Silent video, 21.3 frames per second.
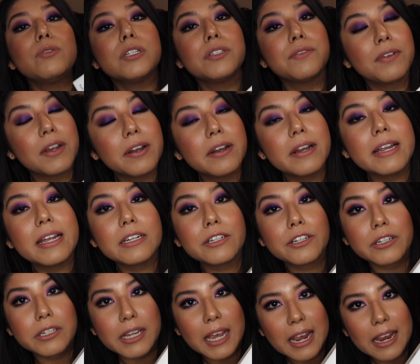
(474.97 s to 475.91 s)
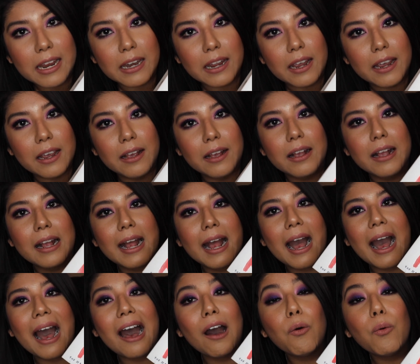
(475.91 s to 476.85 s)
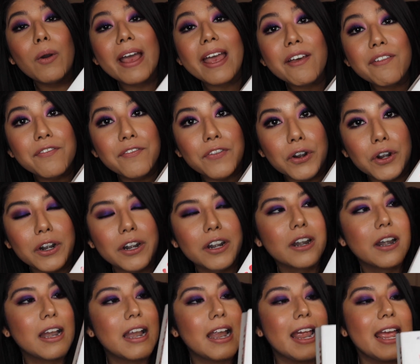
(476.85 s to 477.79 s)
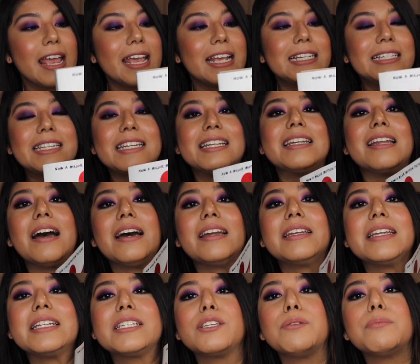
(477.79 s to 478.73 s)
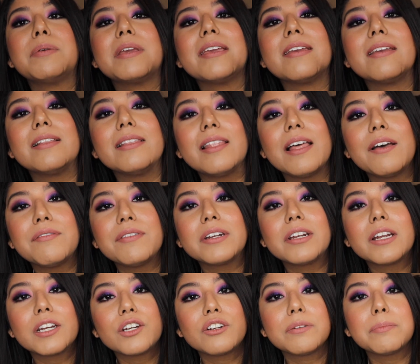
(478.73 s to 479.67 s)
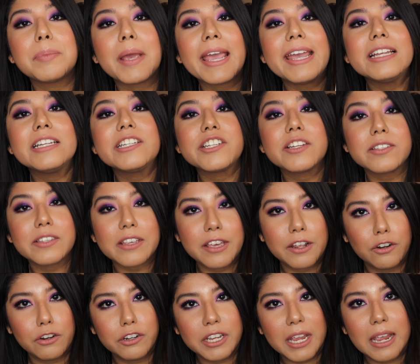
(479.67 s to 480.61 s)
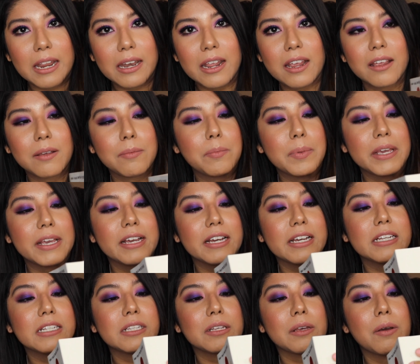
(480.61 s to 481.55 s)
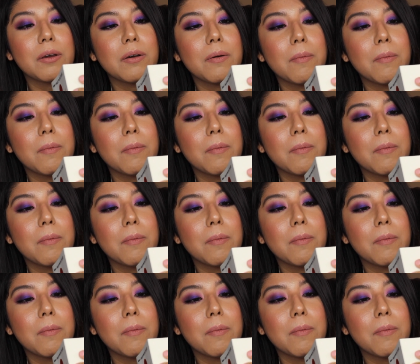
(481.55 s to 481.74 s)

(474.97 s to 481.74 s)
was very entertaining. However, it did not need to be 1,100 pages entertaining, because